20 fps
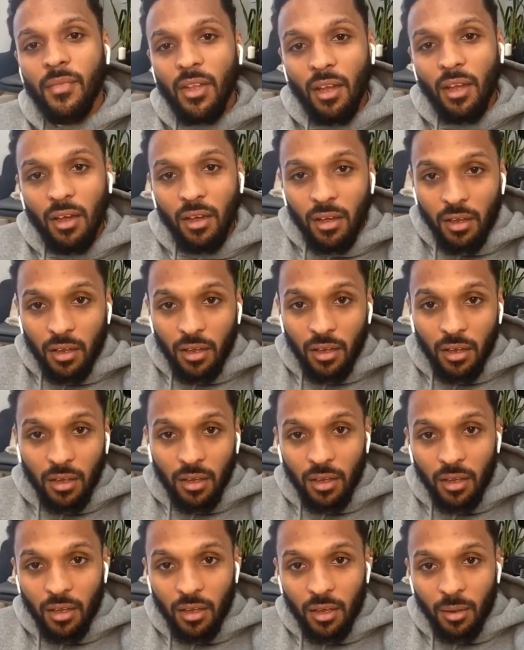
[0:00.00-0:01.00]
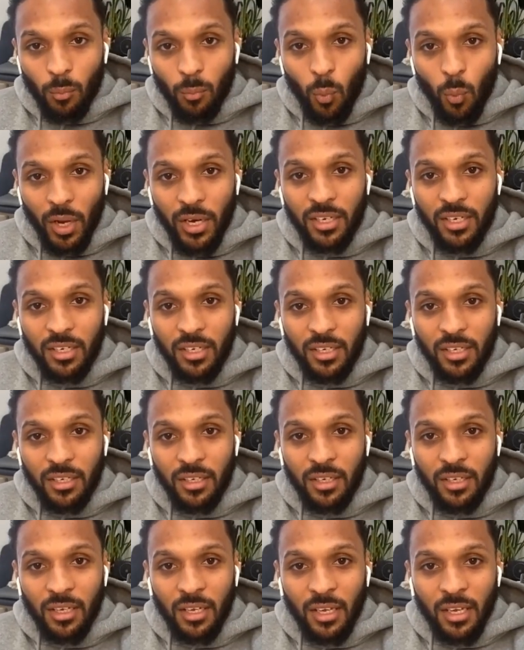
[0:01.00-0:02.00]
Wendy,
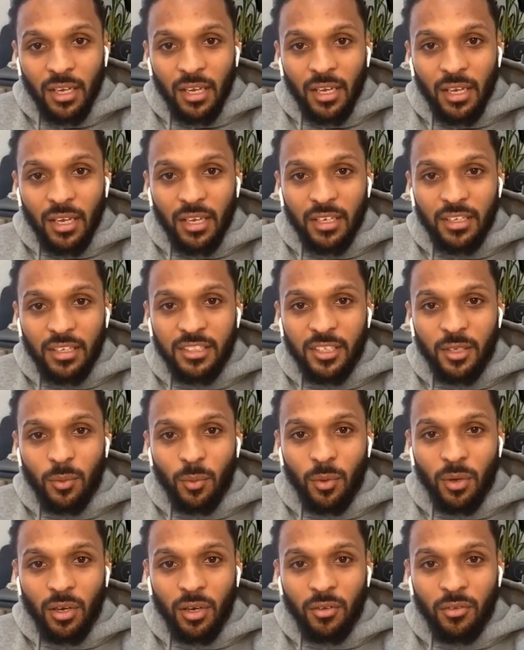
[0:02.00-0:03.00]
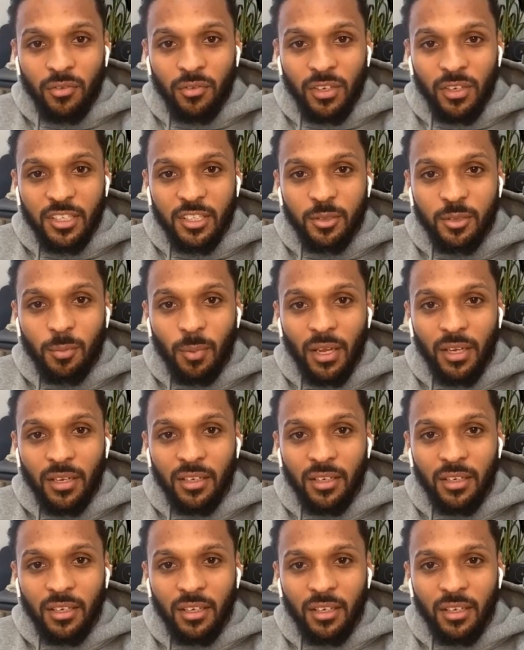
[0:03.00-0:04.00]
is it worth
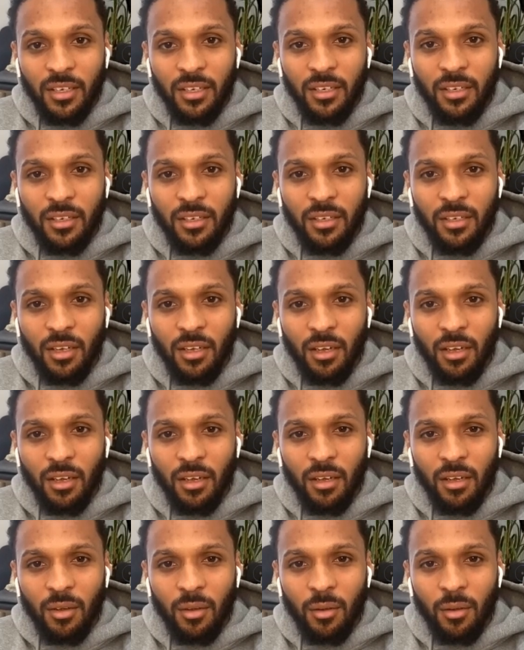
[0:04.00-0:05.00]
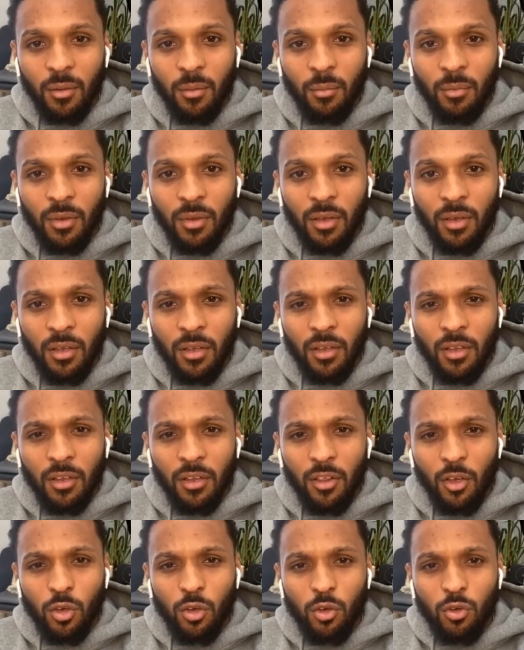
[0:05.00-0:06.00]
expanding the
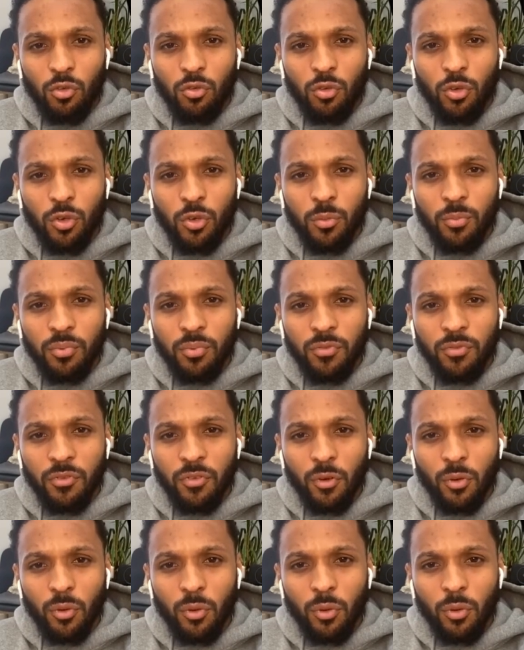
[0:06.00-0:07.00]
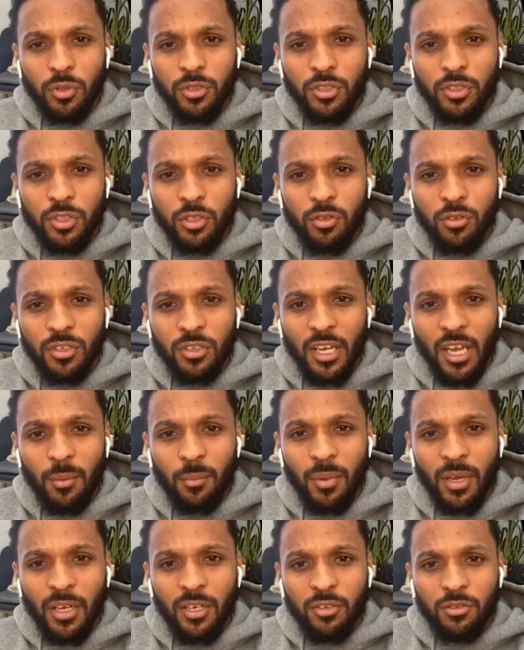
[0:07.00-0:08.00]
group floor to create
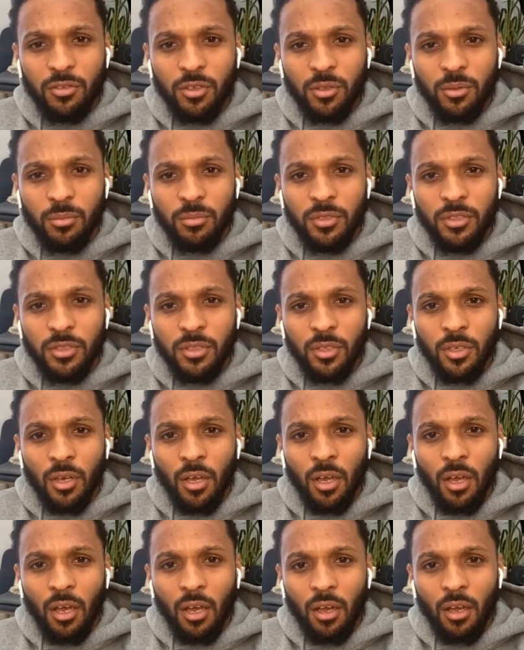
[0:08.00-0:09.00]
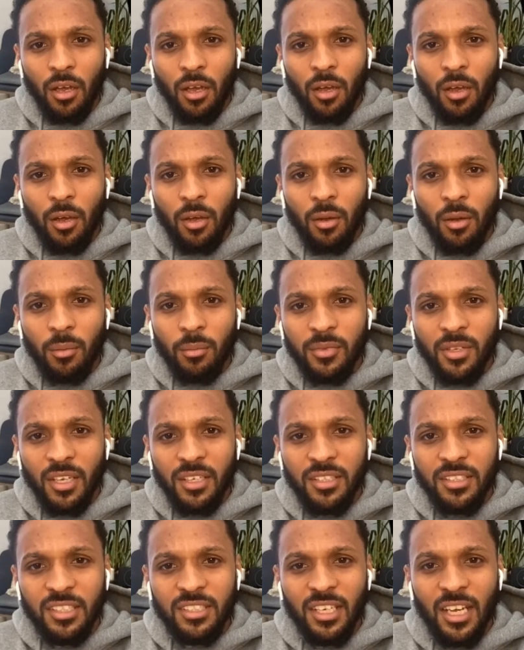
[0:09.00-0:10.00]
bedrooms? Does
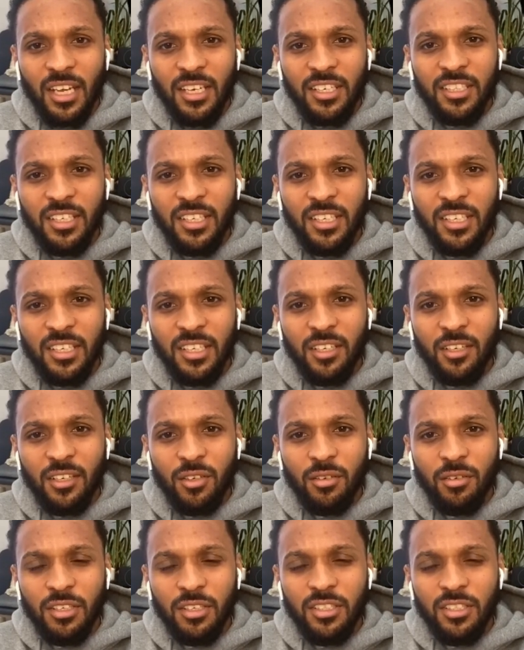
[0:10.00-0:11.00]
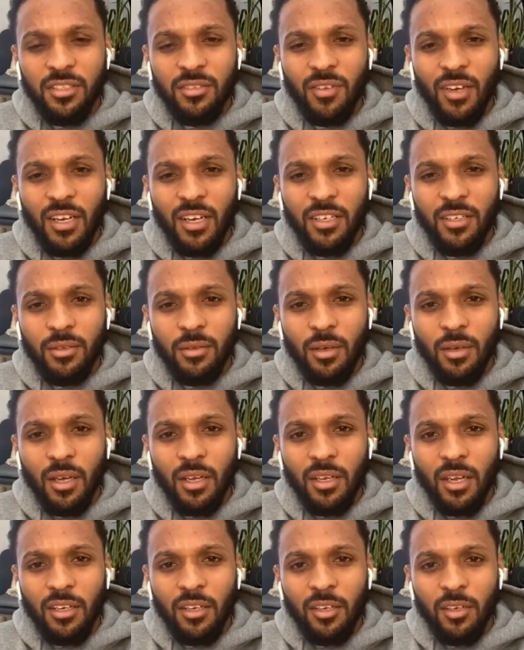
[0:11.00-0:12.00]
this actually increase the value?
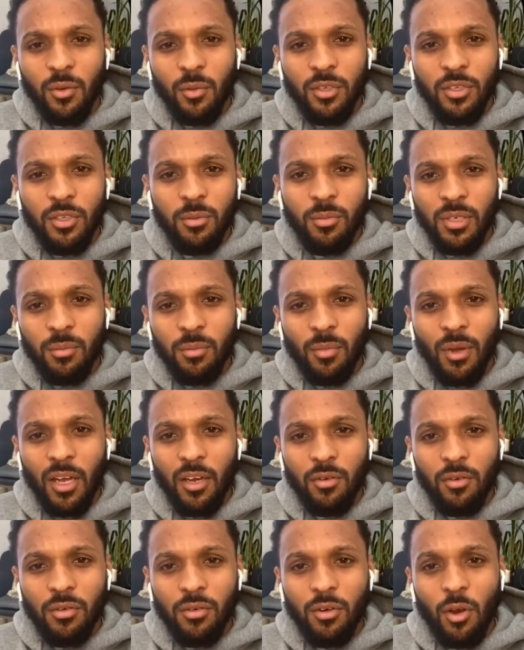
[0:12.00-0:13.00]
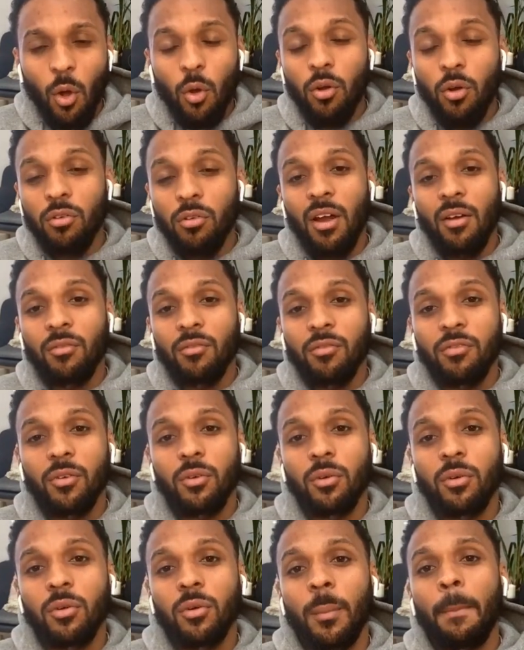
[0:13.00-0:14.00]
I don't know what you mean by ground
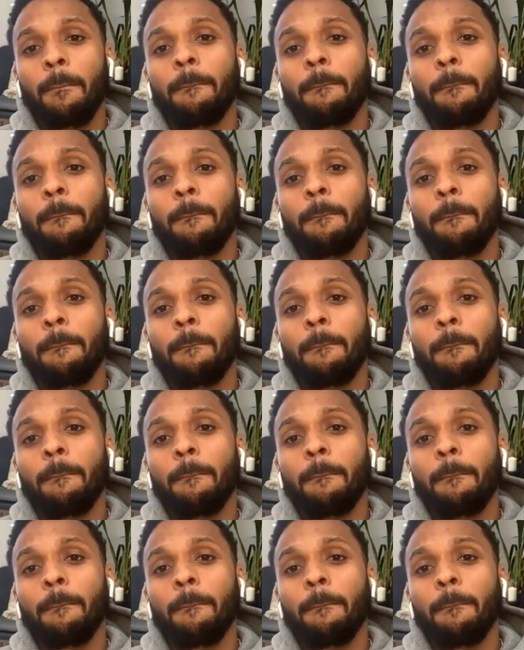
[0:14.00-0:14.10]
floor.